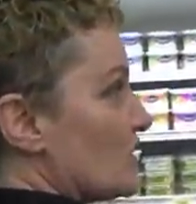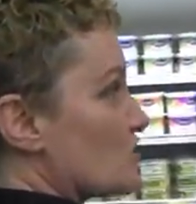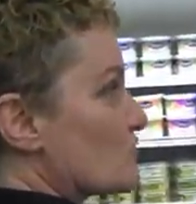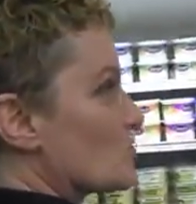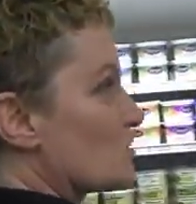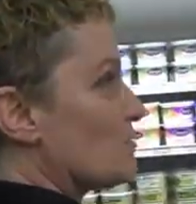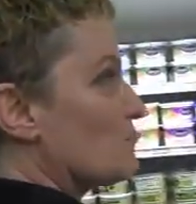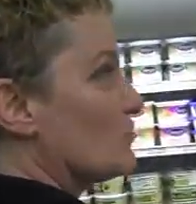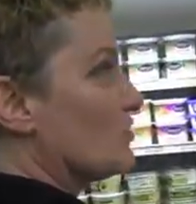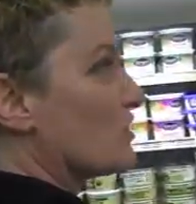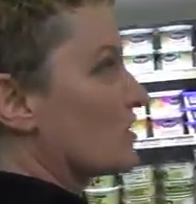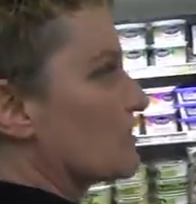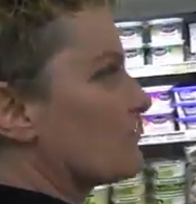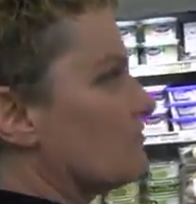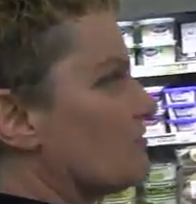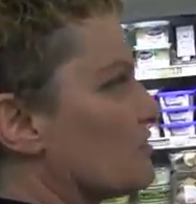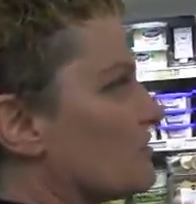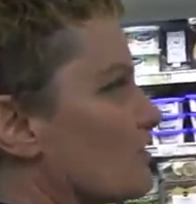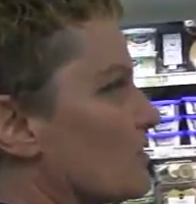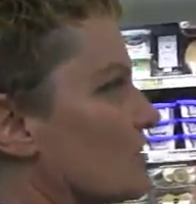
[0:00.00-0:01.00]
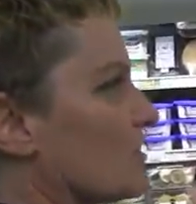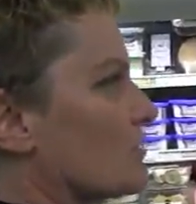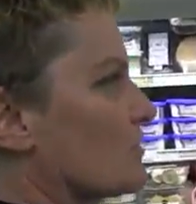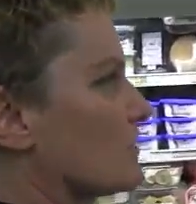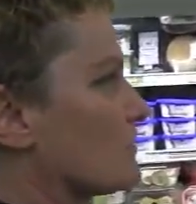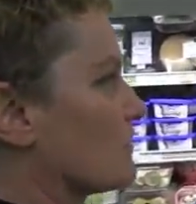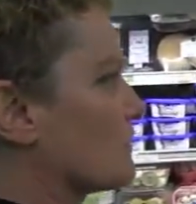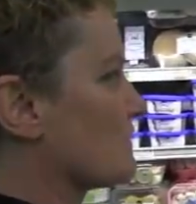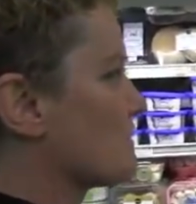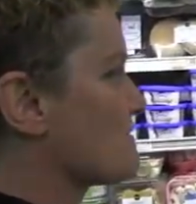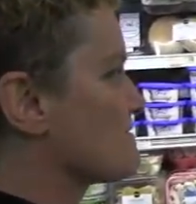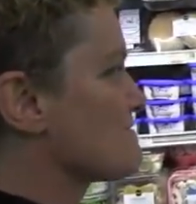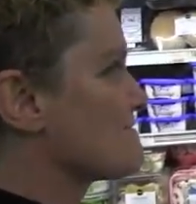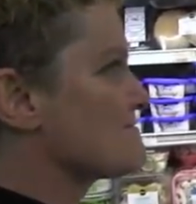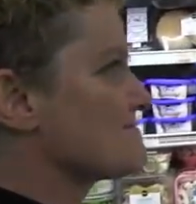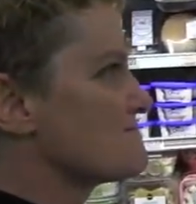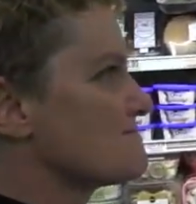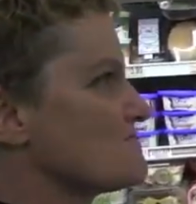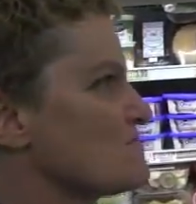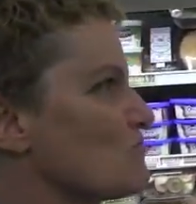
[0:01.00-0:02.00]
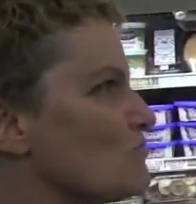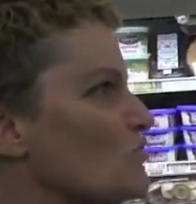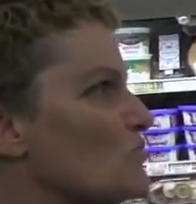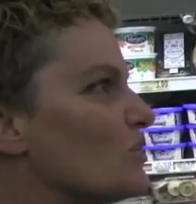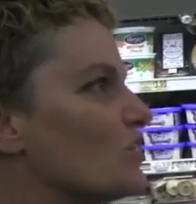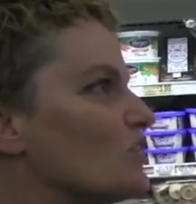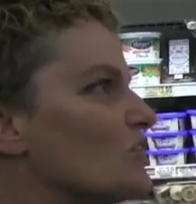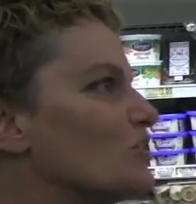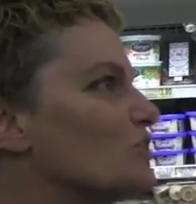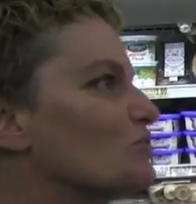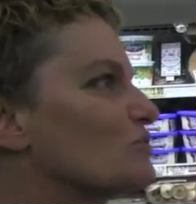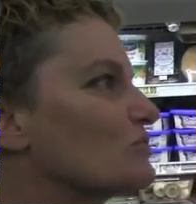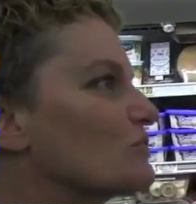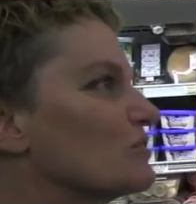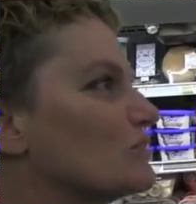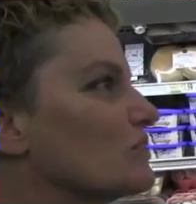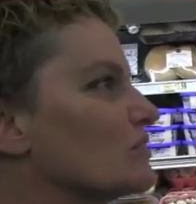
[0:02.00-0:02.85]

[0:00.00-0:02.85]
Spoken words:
that's what I'm looking for. Where are your...